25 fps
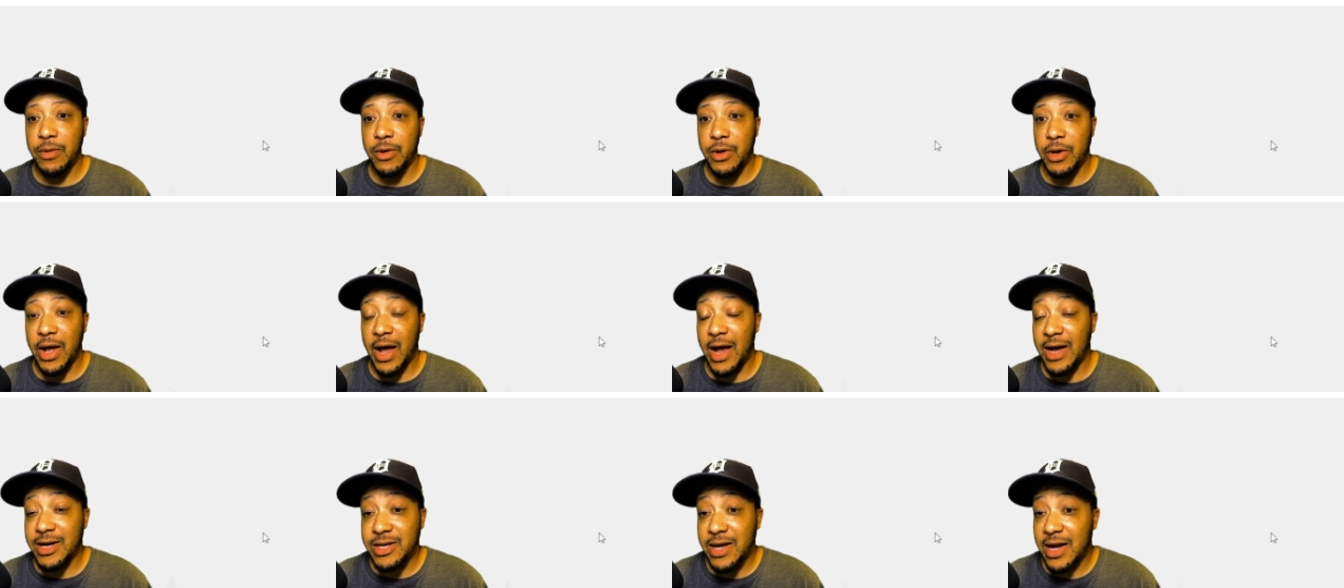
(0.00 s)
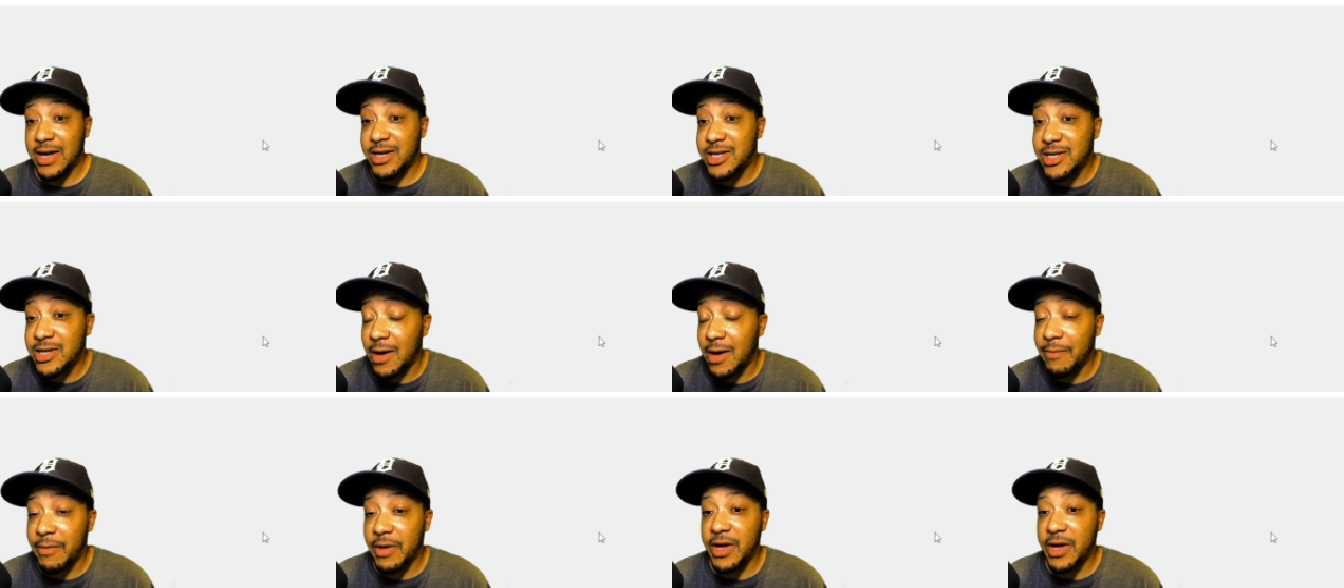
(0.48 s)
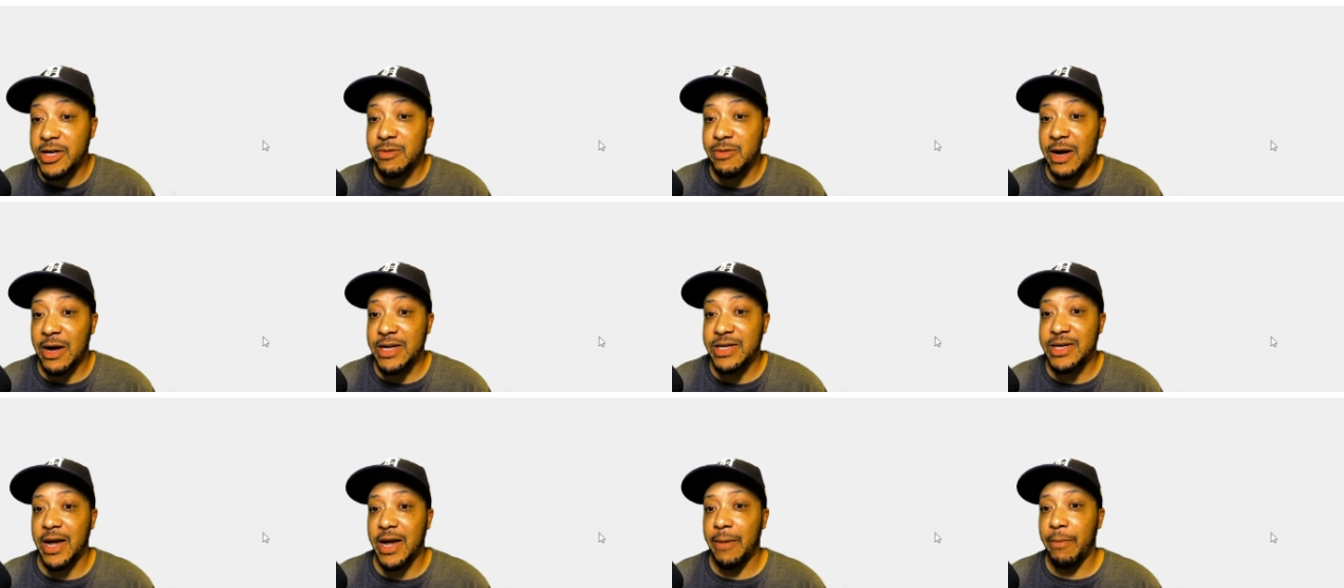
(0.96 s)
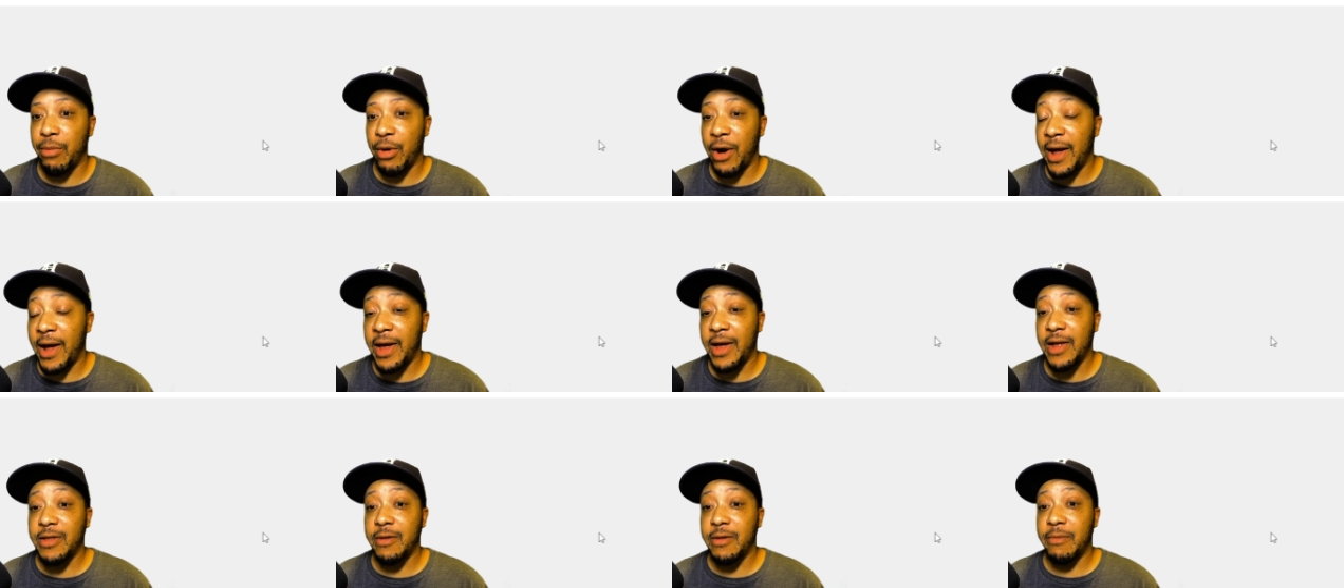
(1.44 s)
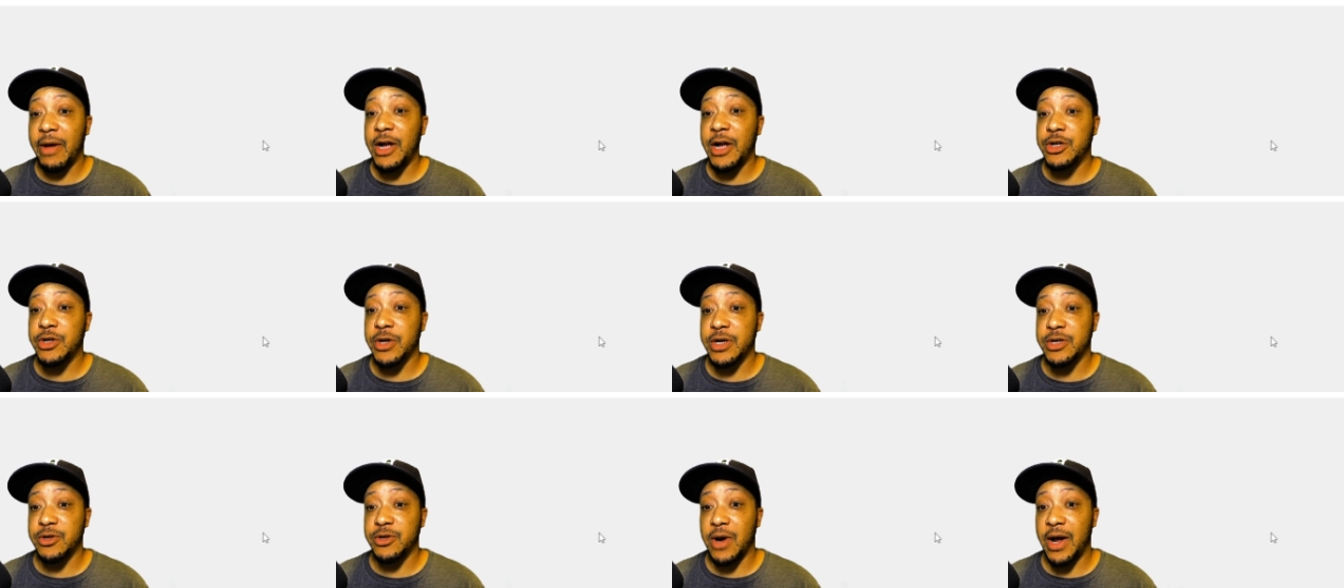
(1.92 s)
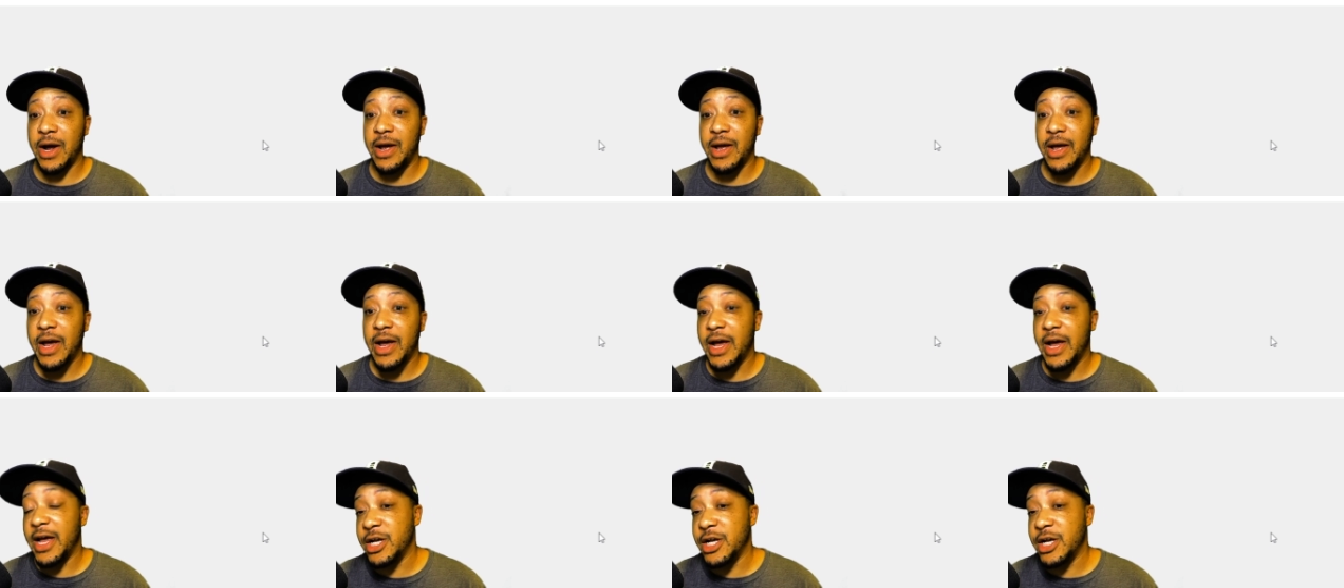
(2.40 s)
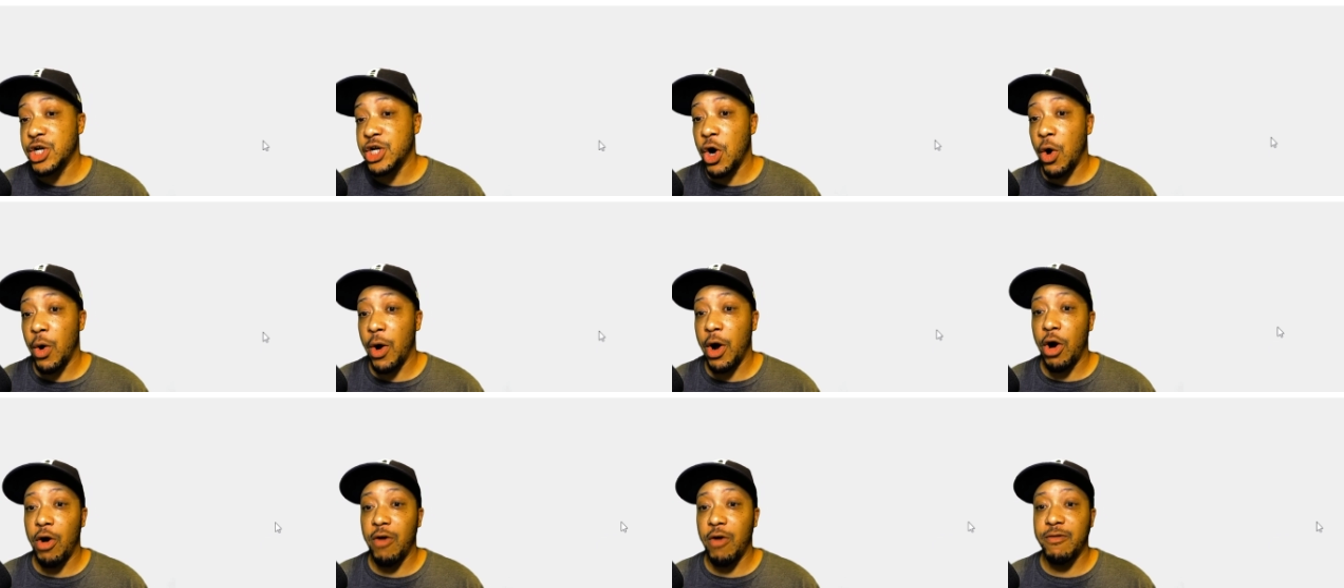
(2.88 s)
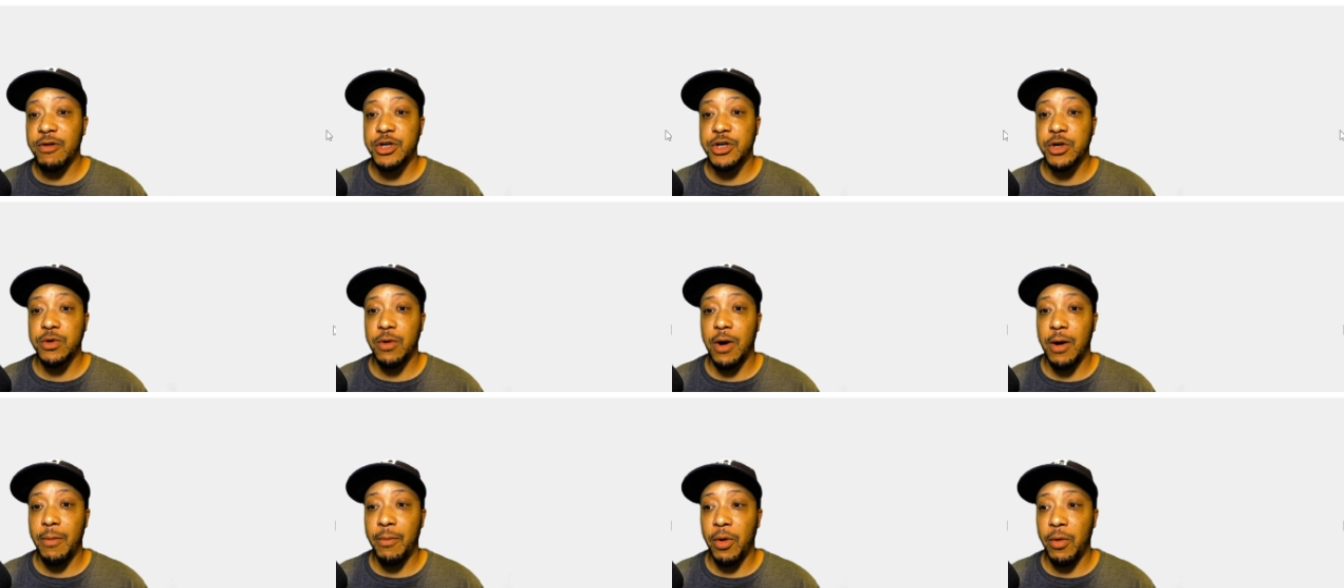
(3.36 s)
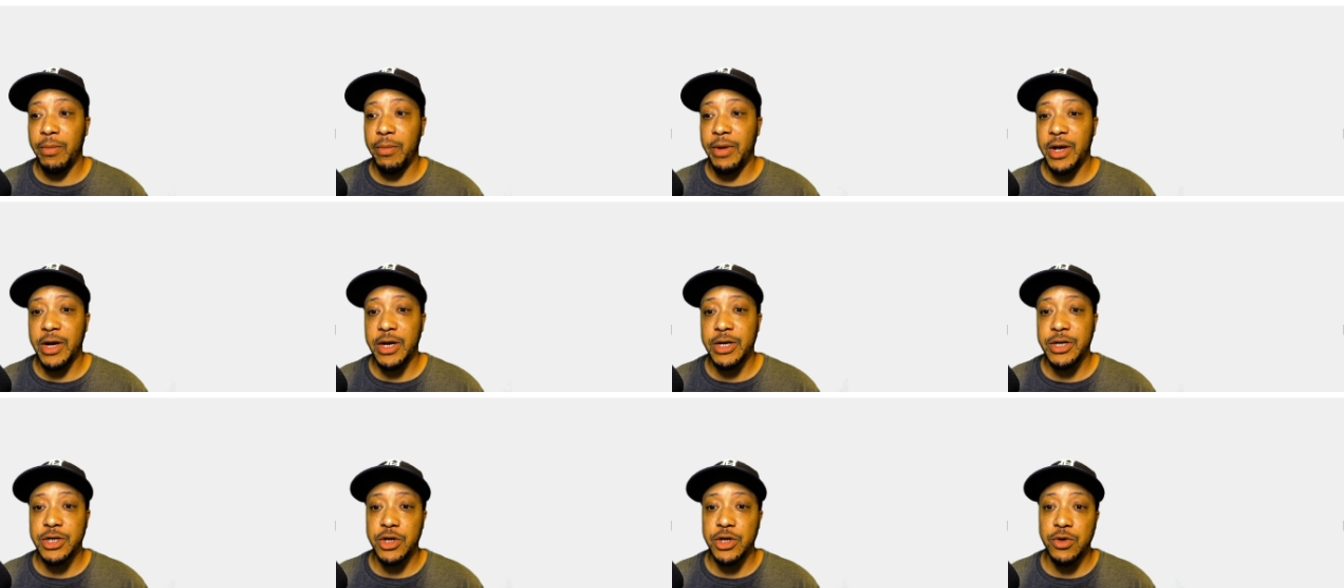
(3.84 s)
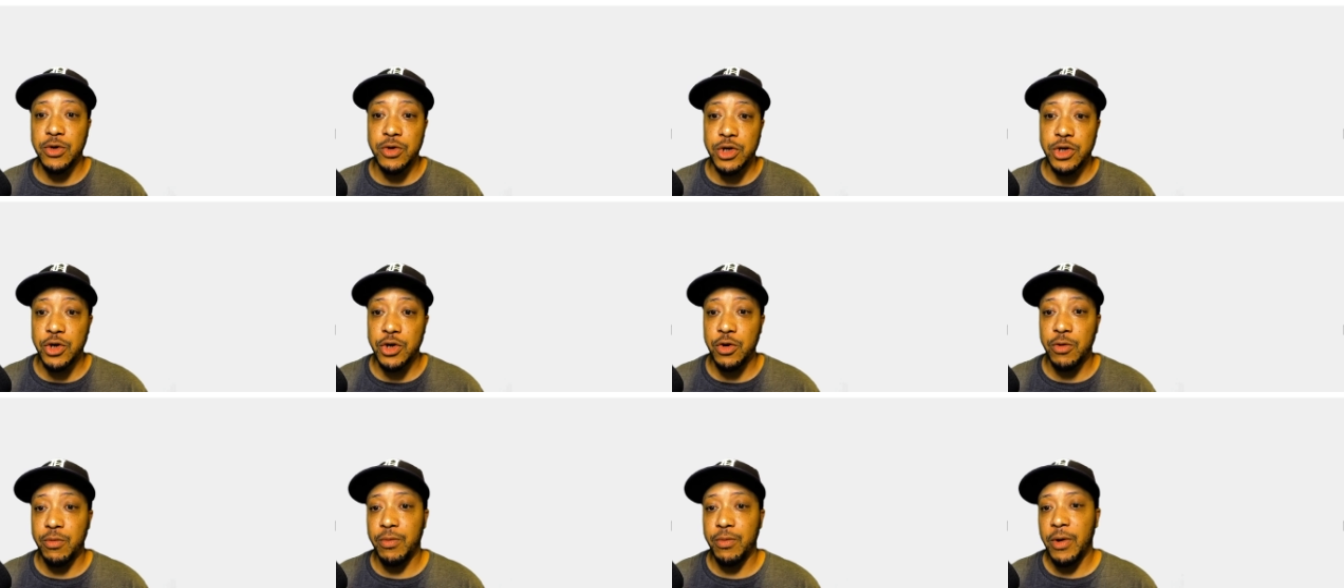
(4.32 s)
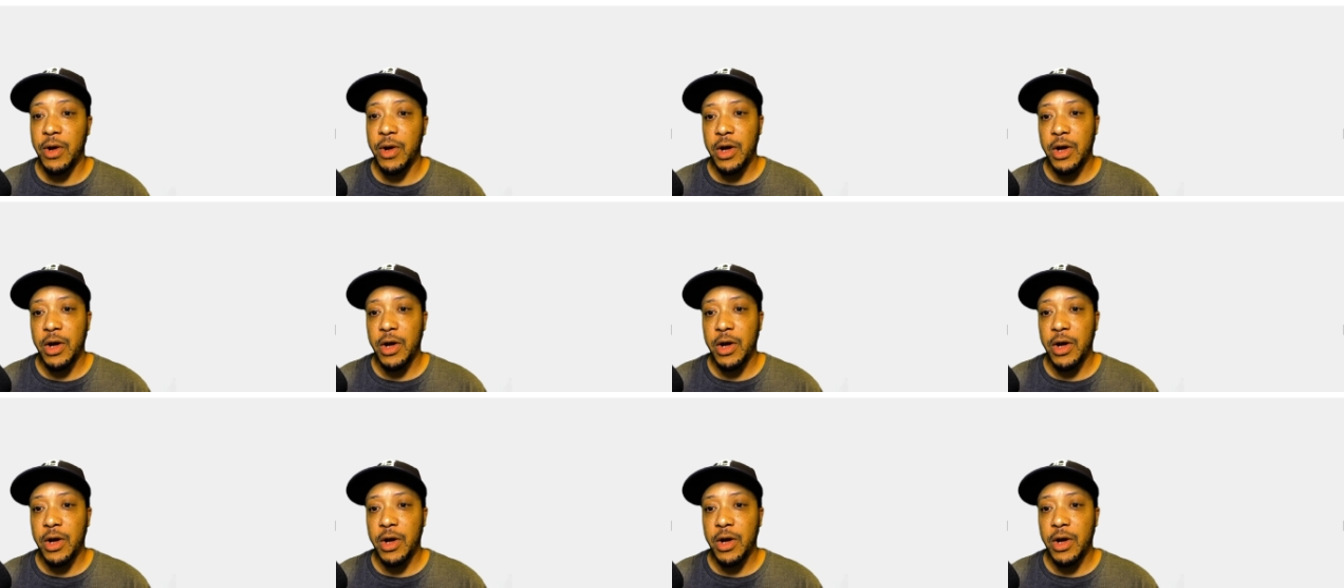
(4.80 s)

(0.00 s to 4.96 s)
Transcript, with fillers: as, as, some kids might say breaking the matrix right he's going over to rumble because youtube